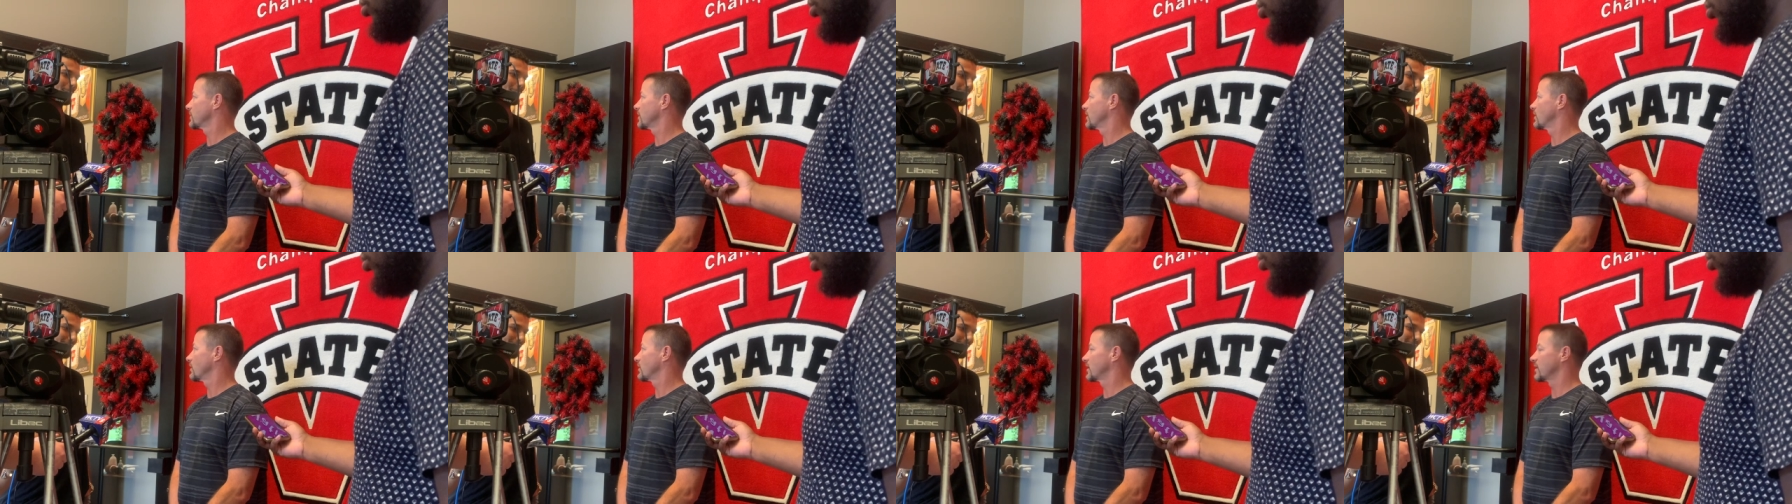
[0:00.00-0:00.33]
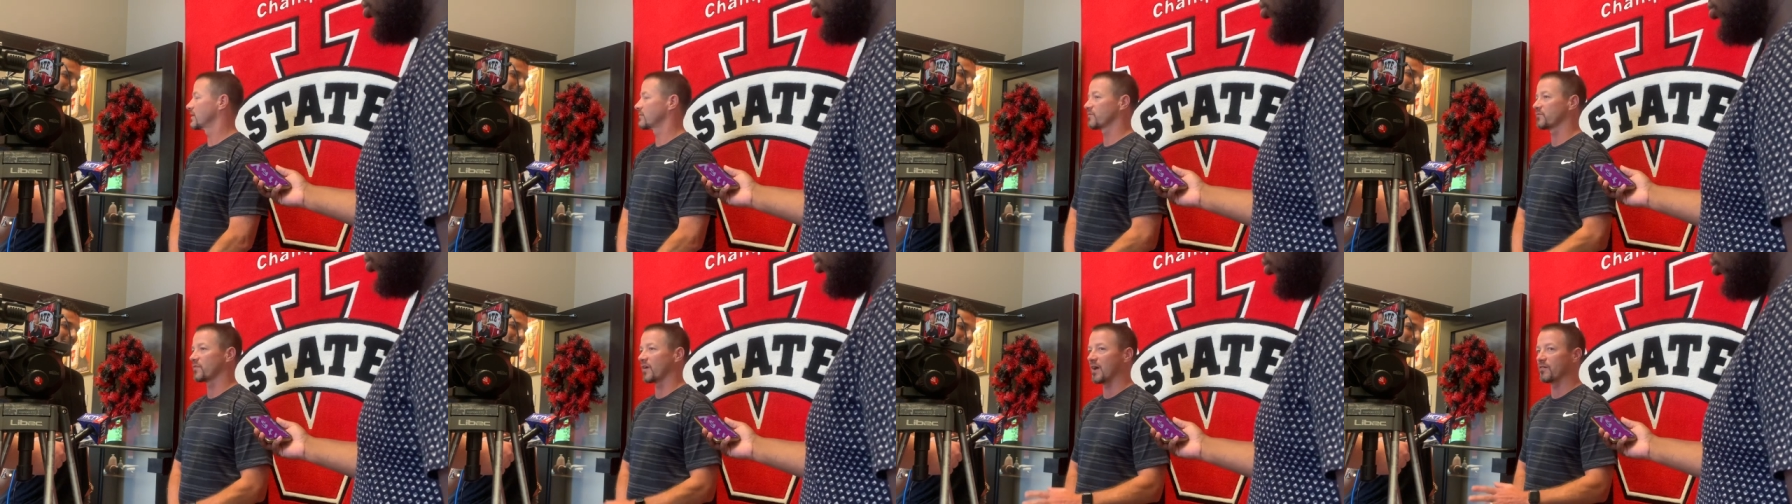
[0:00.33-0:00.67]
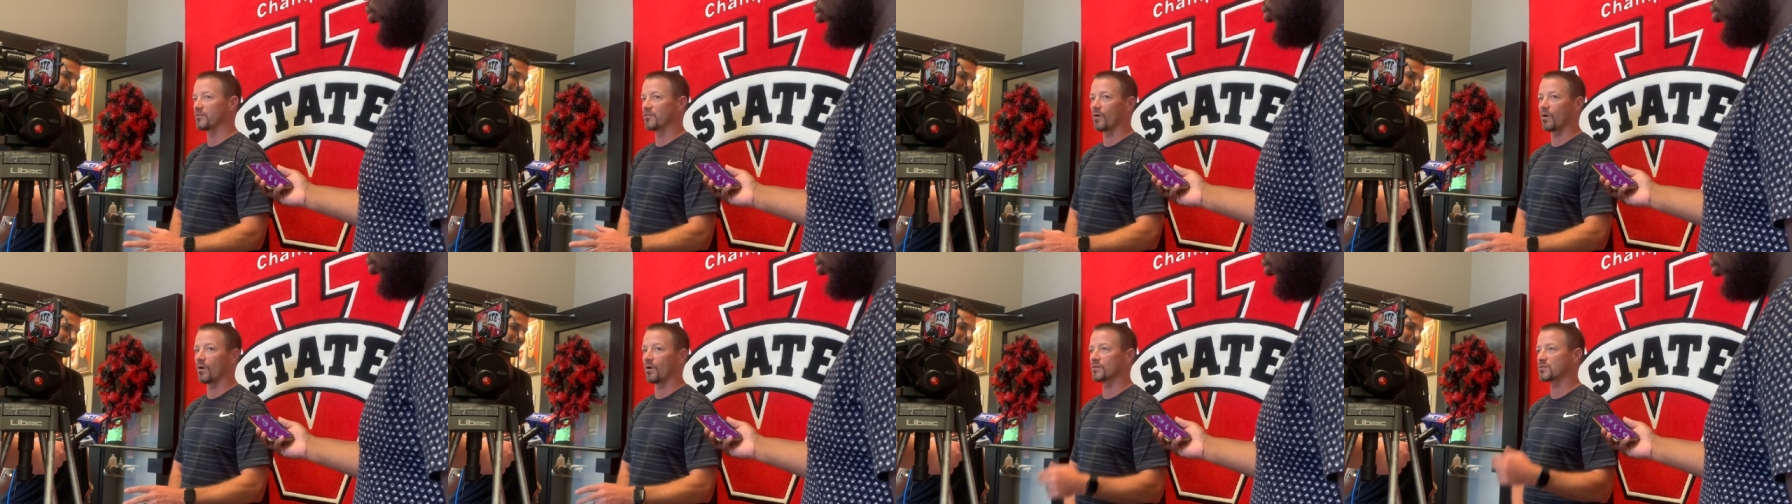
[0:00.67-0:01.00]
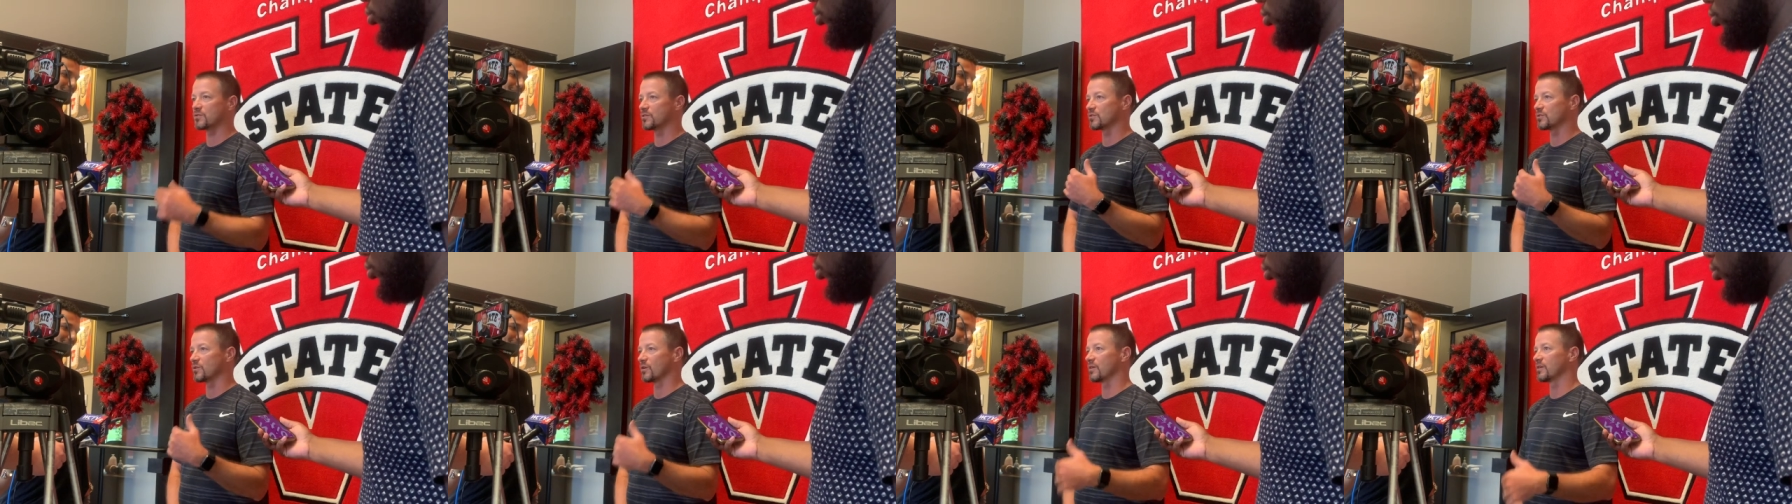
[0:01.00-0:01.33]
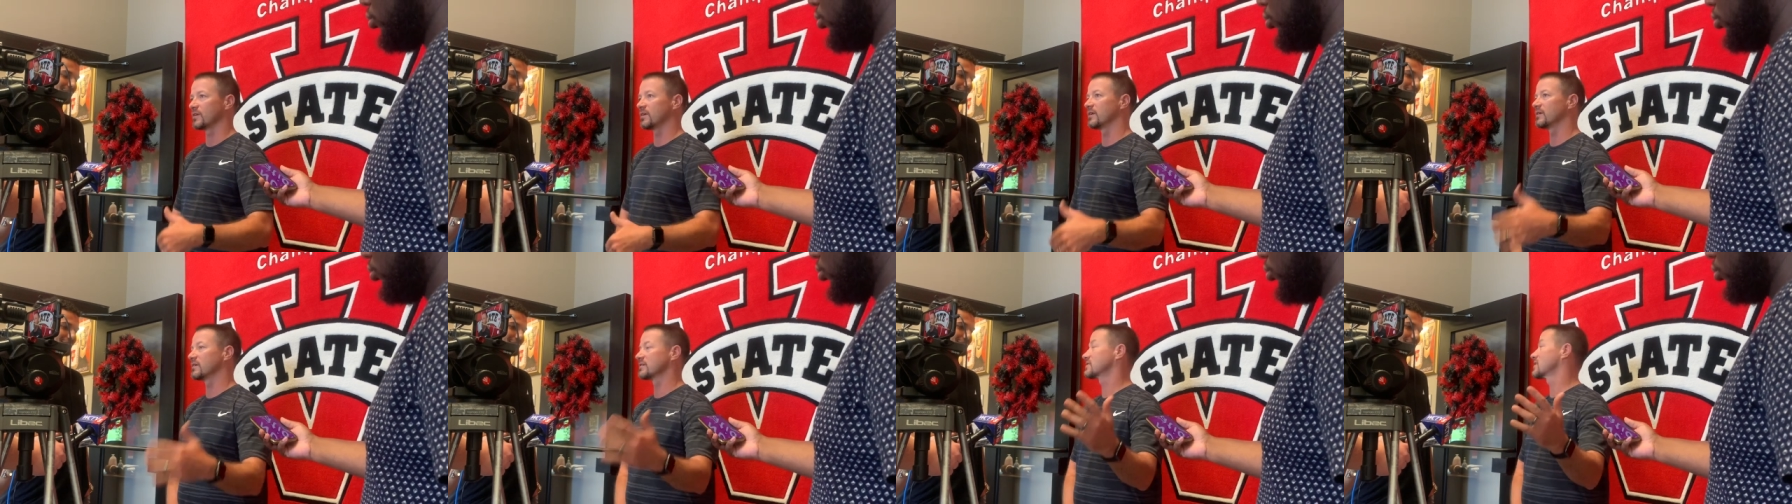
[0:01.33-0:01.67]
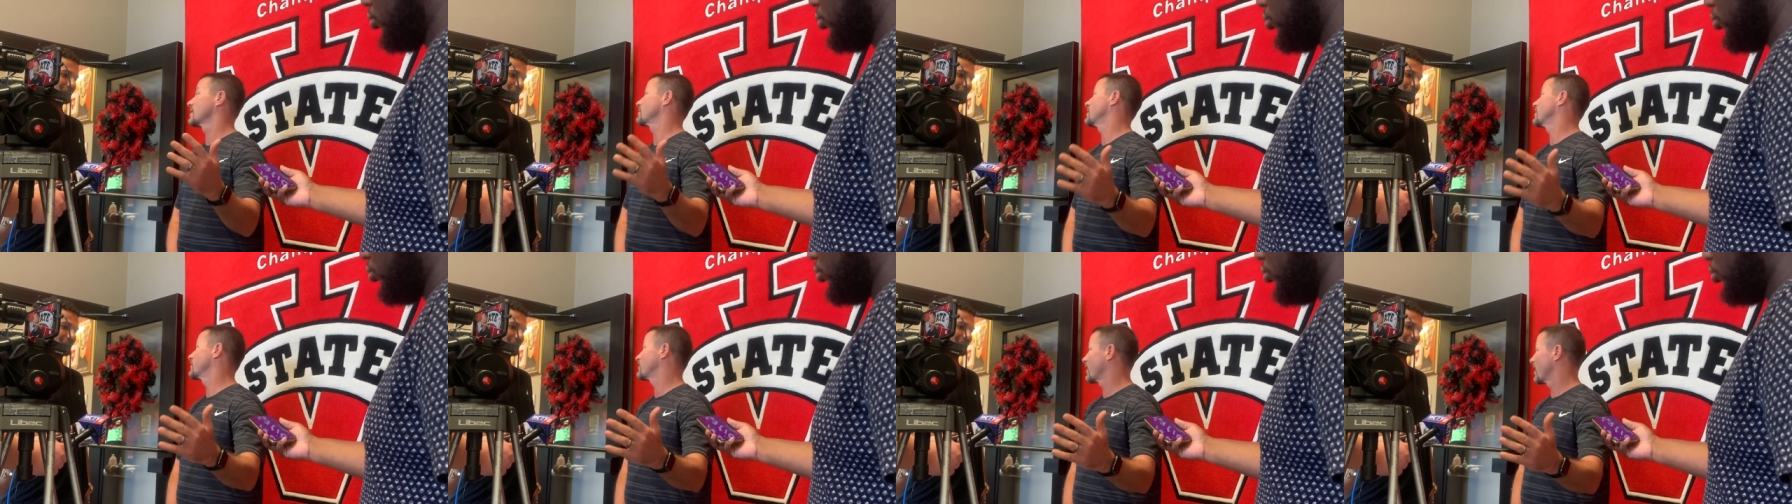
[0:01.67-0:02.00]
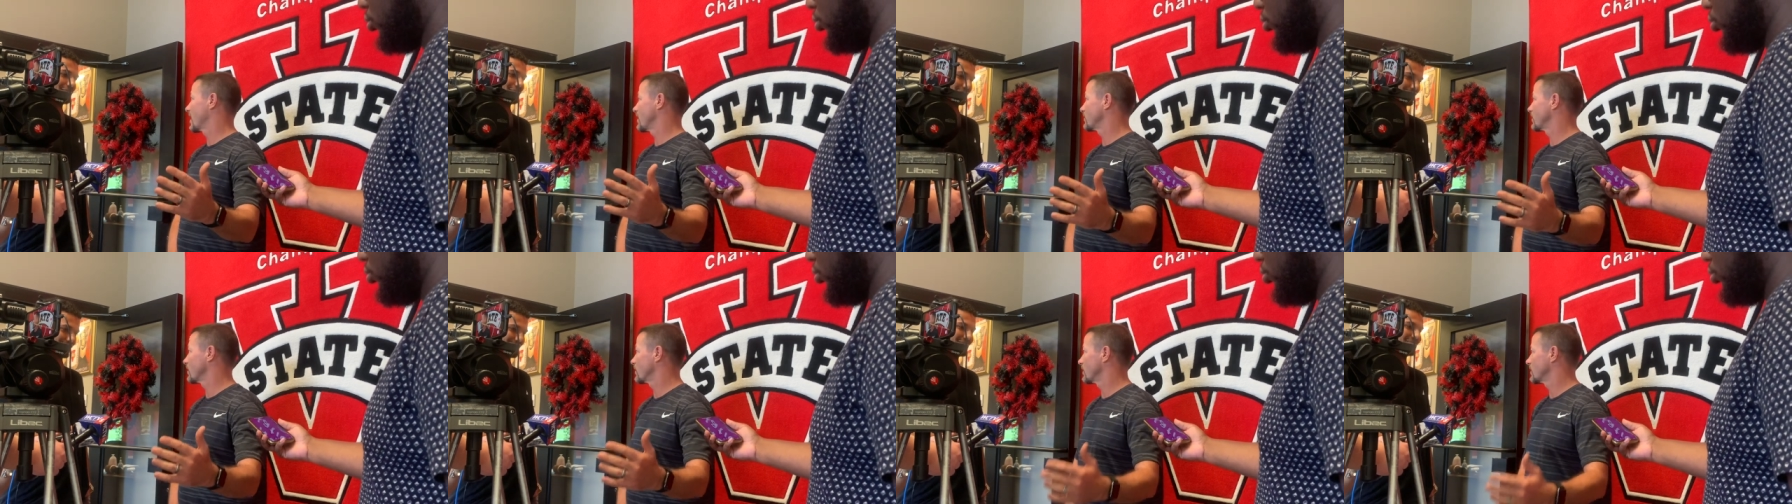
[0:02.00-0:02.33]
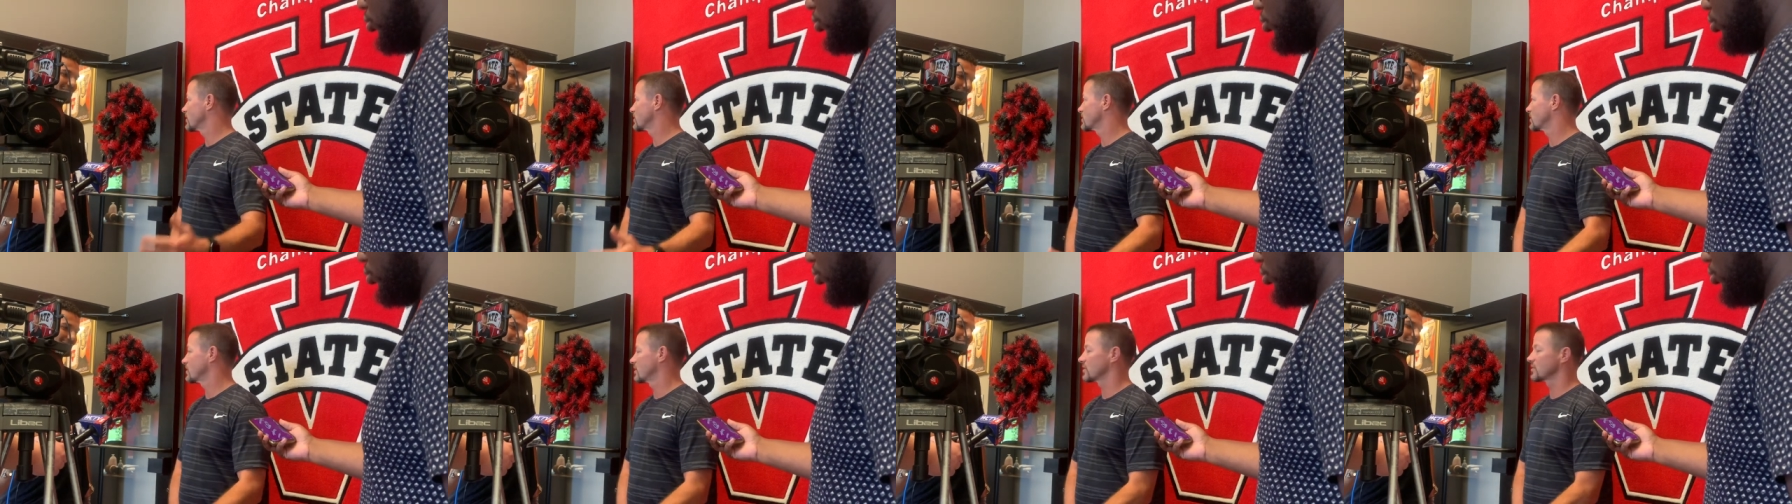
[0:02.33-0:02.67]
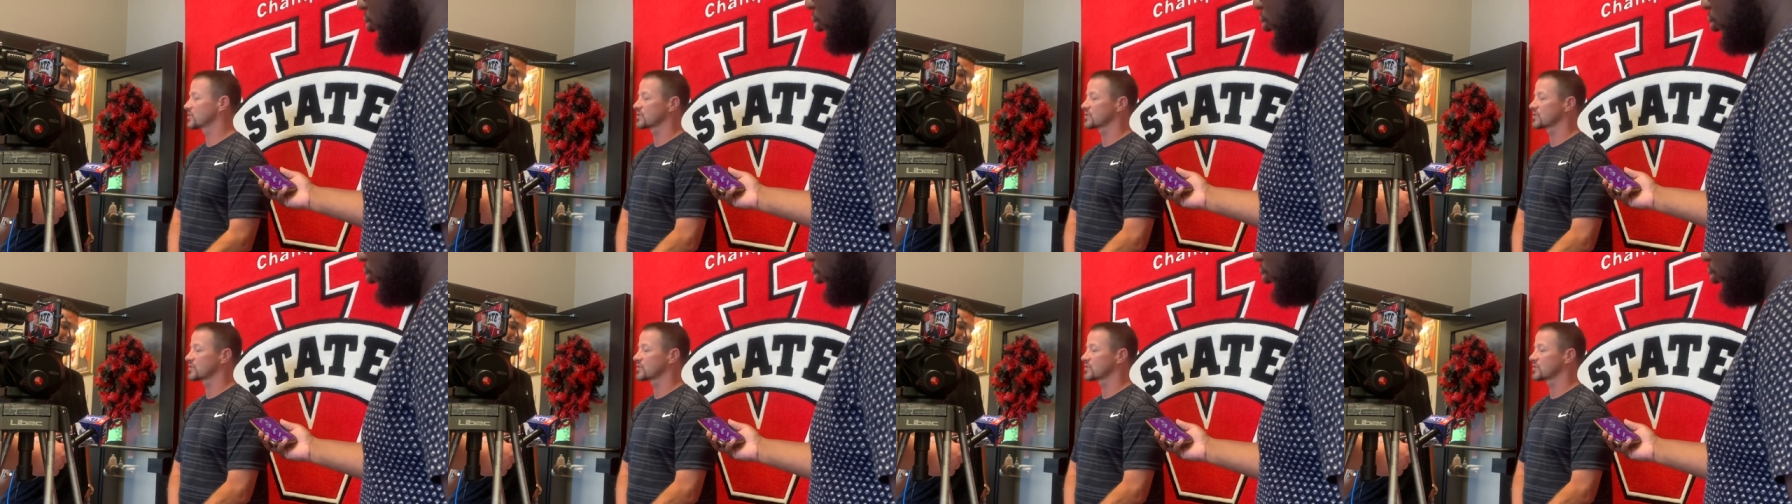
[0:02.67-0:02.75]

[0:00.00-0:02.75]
to, you know, get 5 yards and turn it into 75 yards, you know.